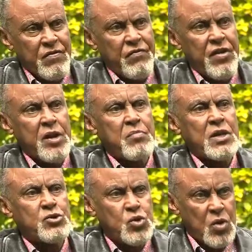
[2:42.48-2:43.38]
of very
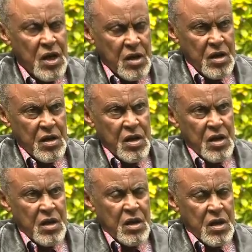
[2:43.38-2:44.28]
mature
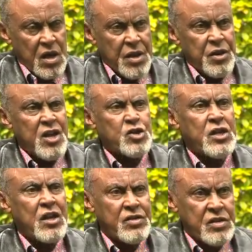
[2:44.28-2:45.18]
and
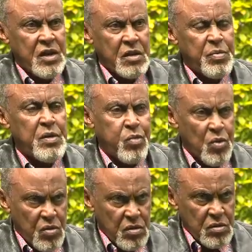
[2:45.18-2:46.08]
nationalistic people.